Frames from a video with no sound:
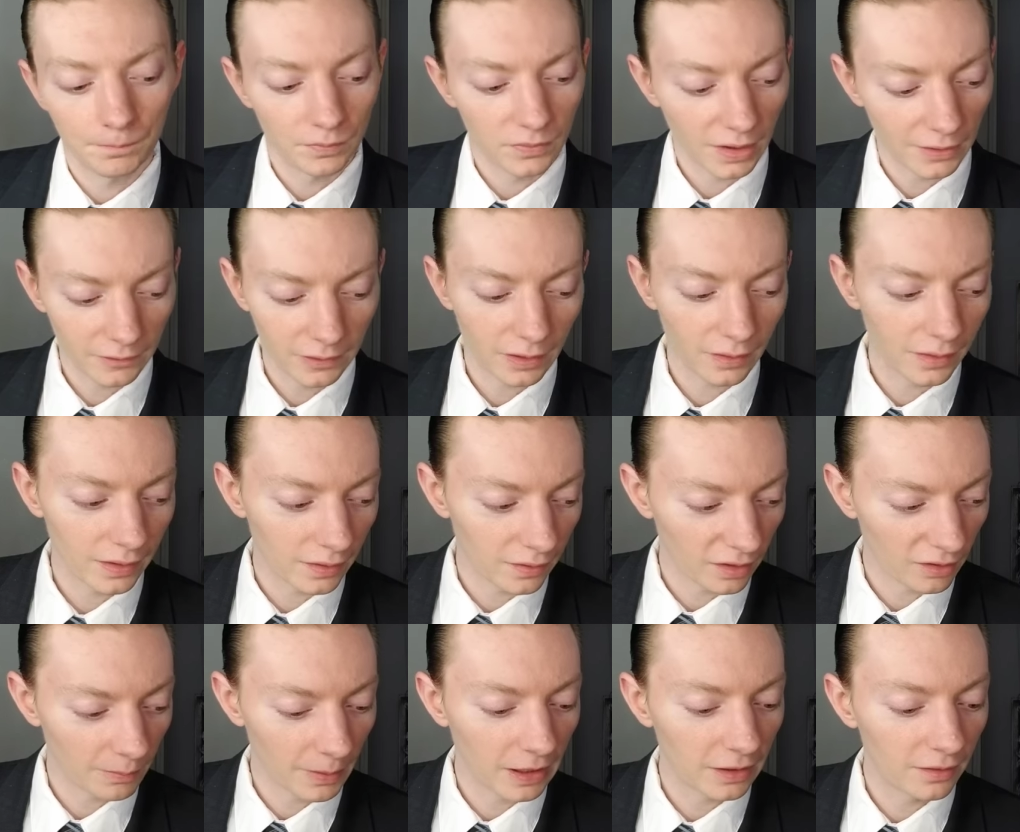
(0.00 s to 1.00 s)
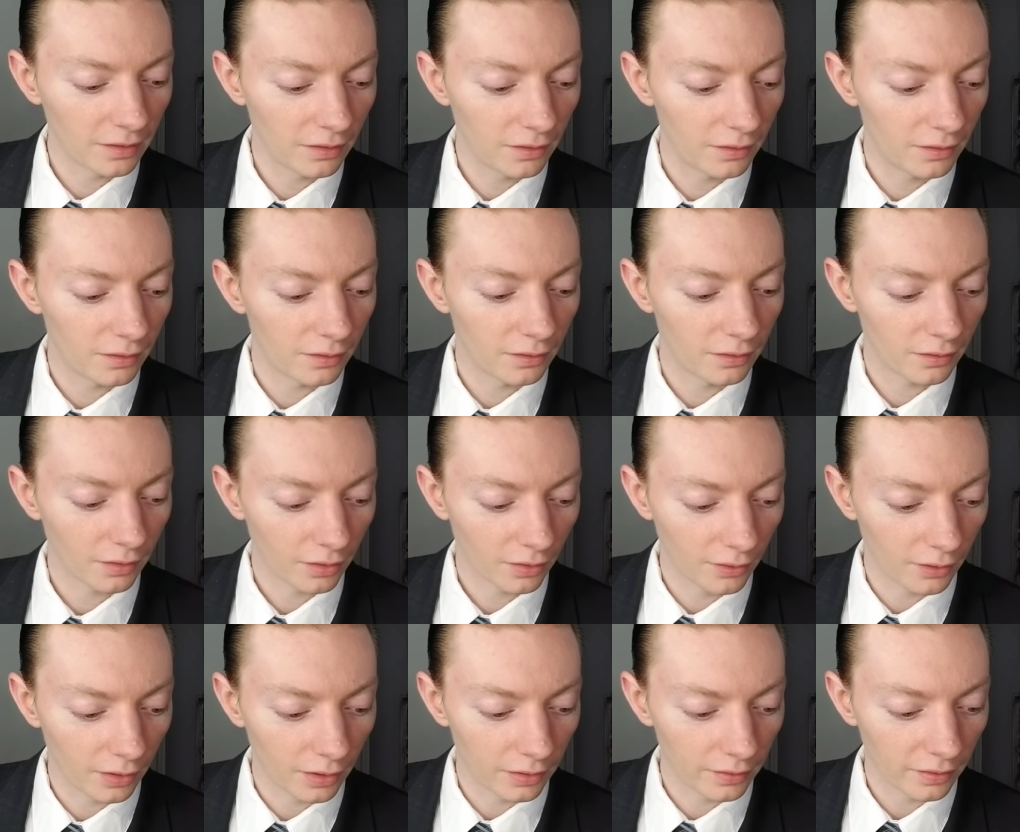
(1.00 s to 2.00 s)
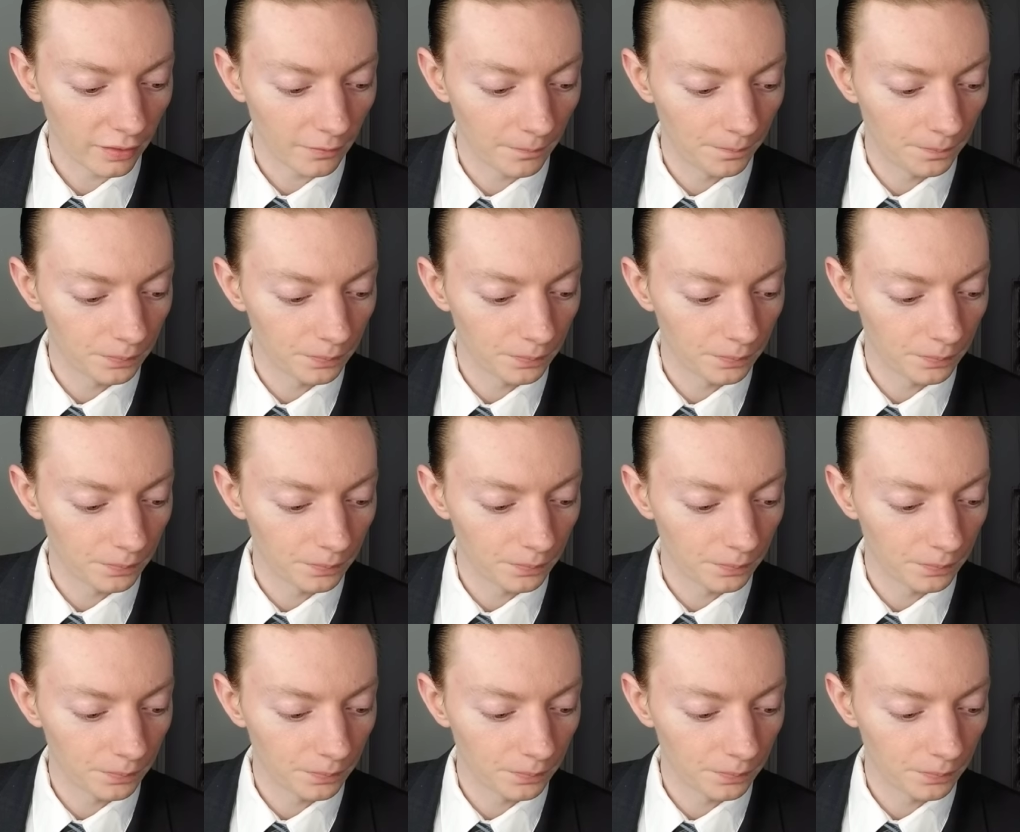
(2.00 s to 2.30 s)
definitely a spicier sauce.